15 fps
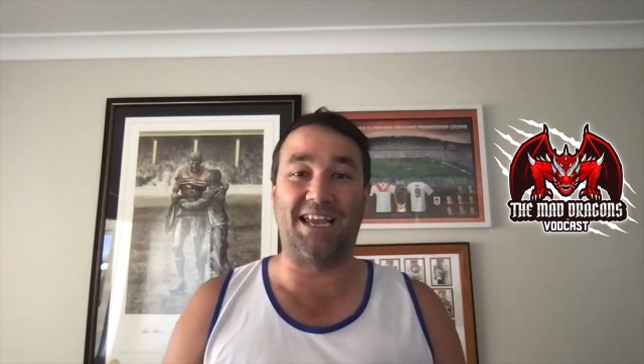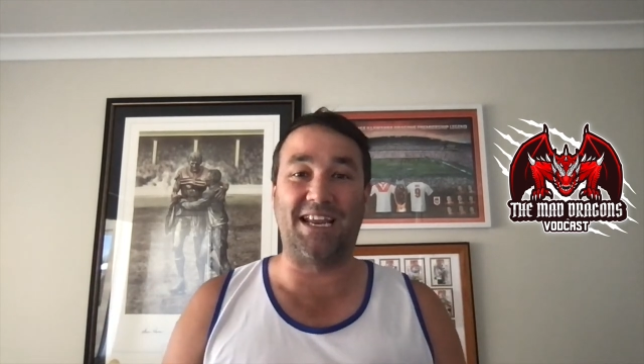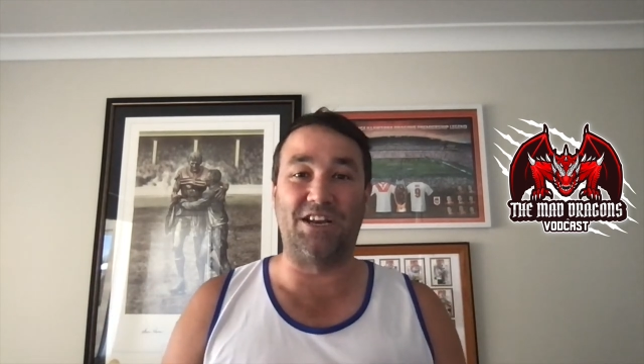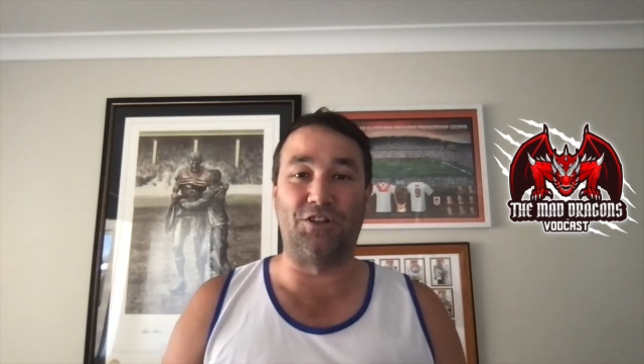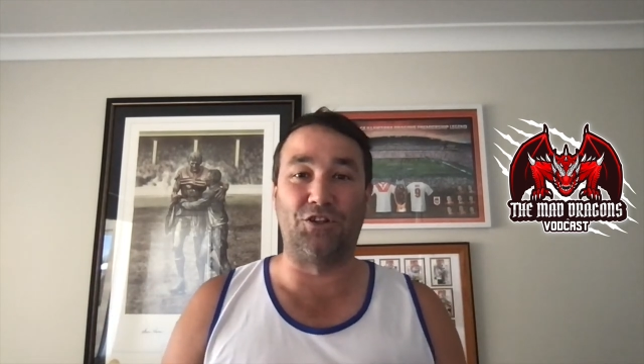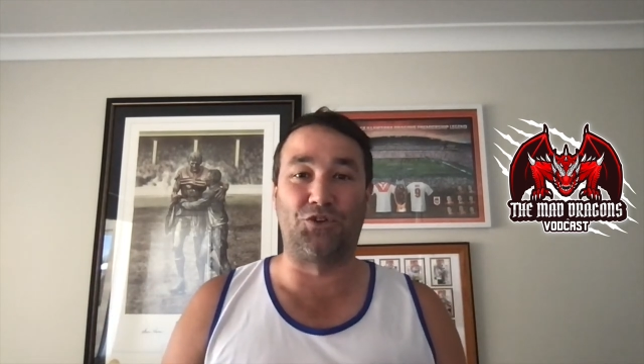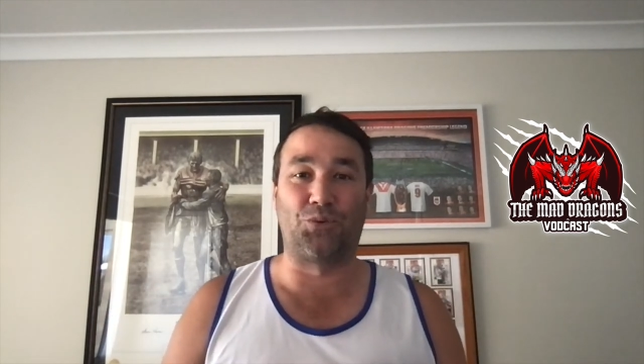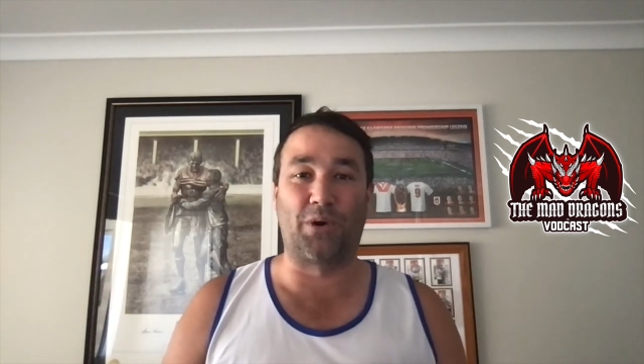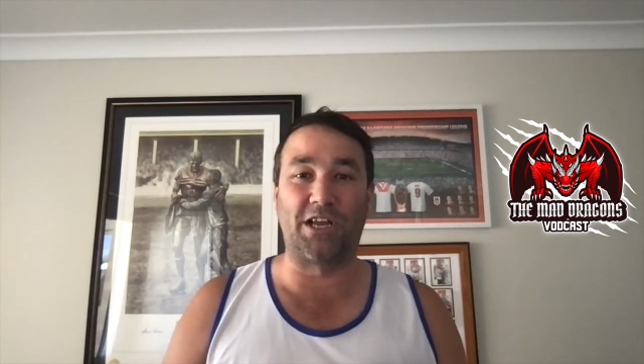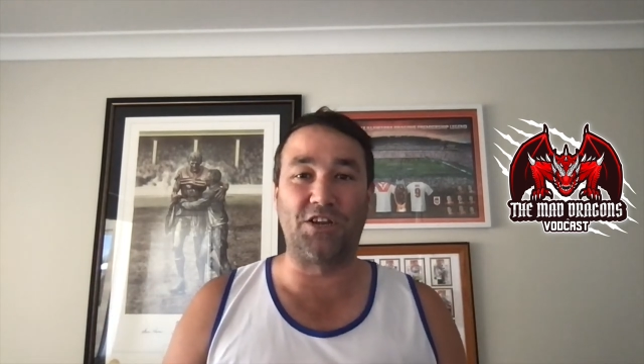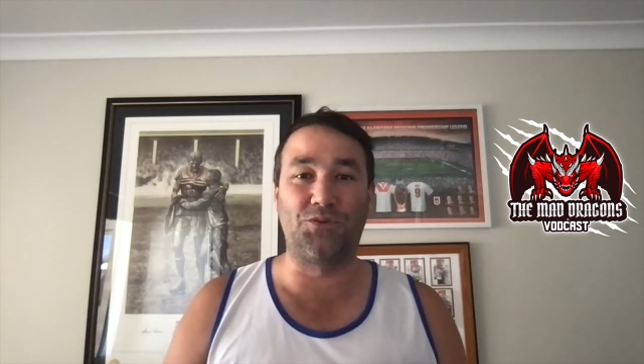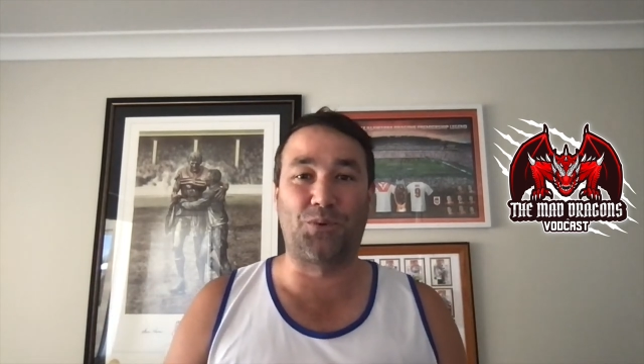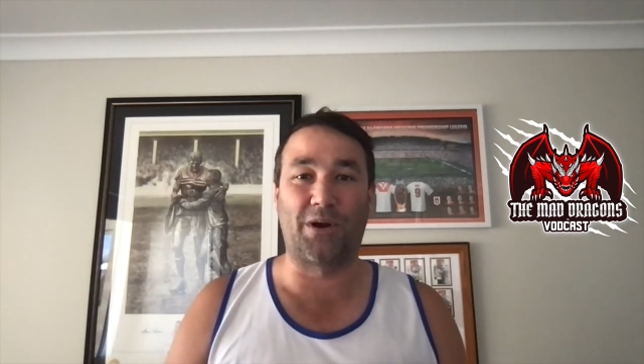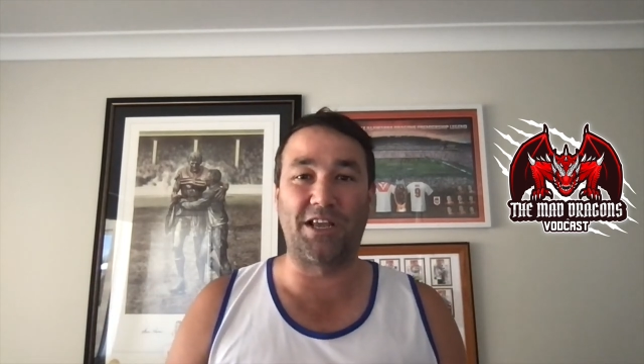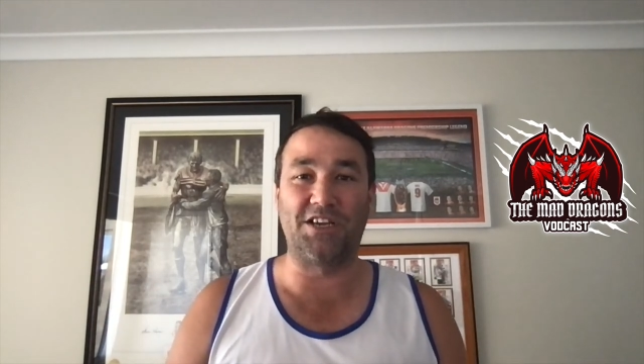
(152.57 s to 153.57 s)
into the
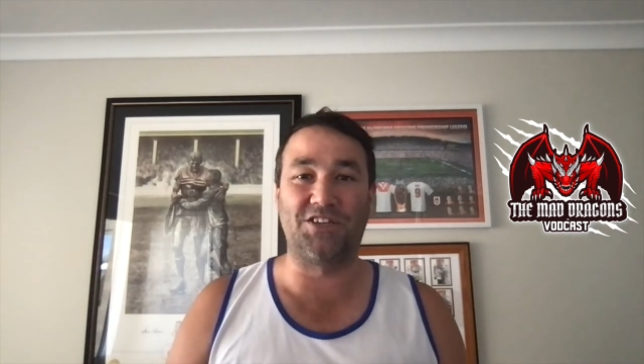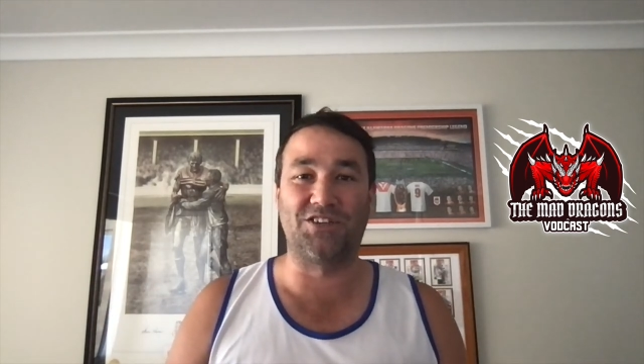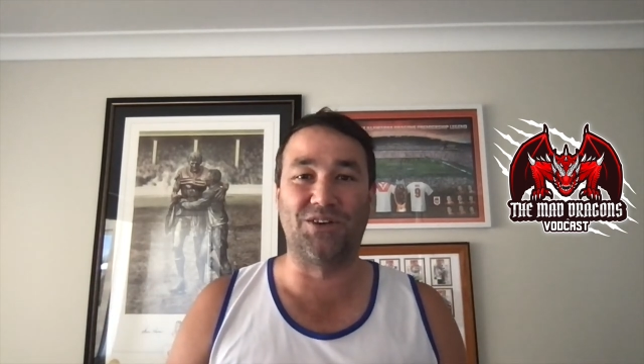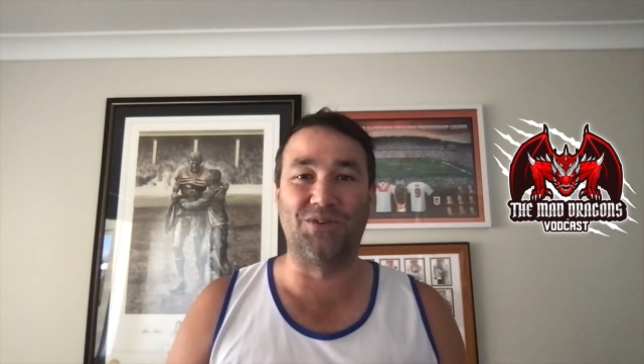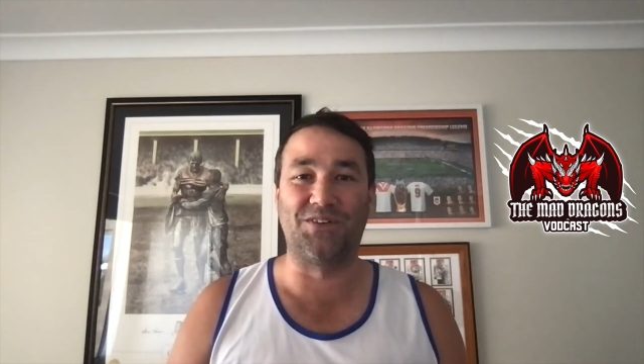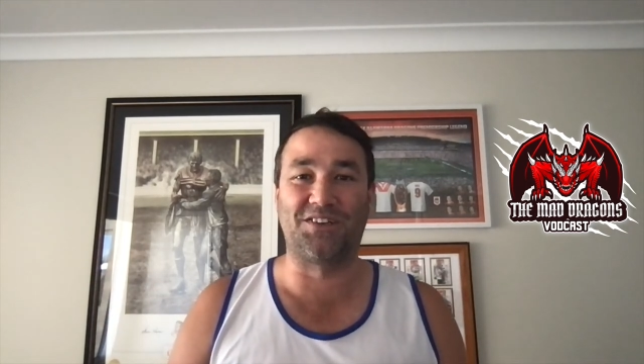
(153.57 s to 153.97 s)
2022